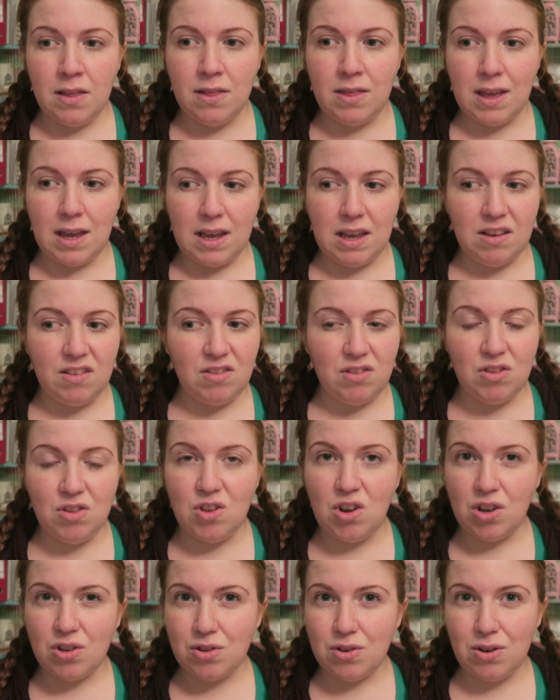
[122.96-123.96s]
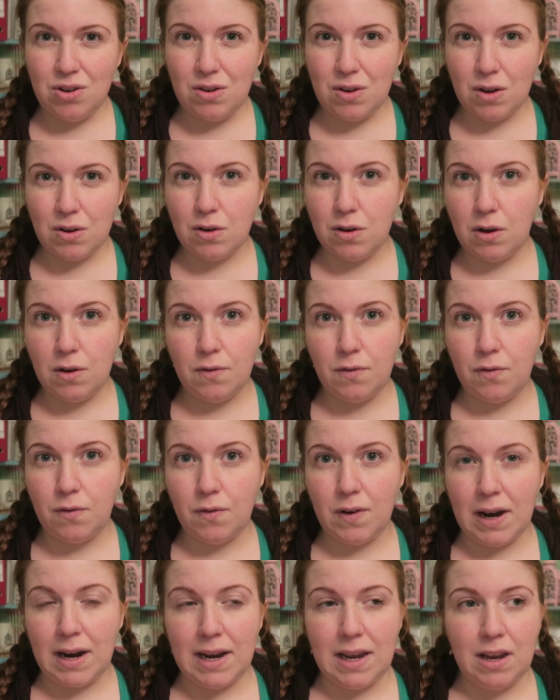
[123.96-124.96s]
There is not a lot of
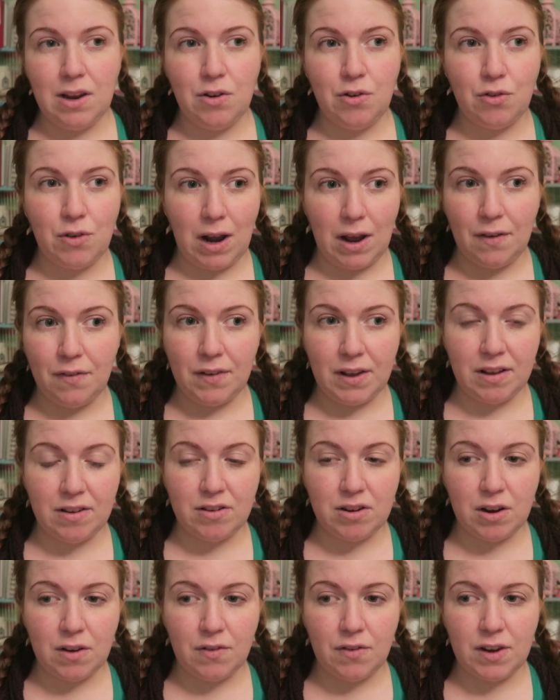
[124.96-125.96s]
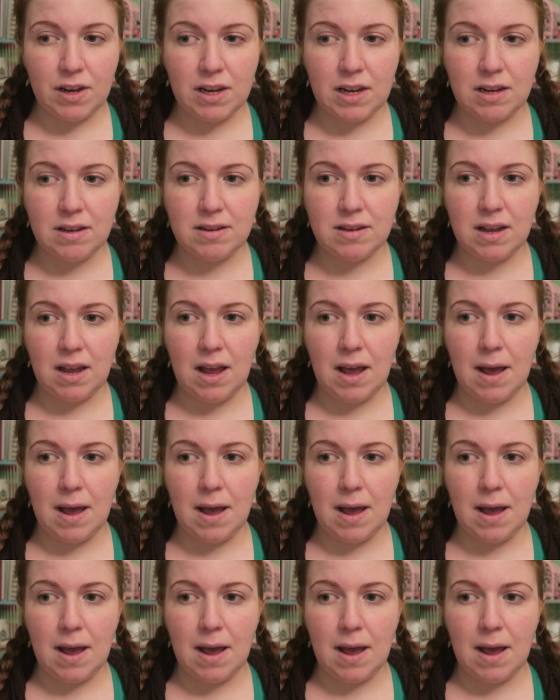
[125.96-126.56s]
very graphic stuff in it,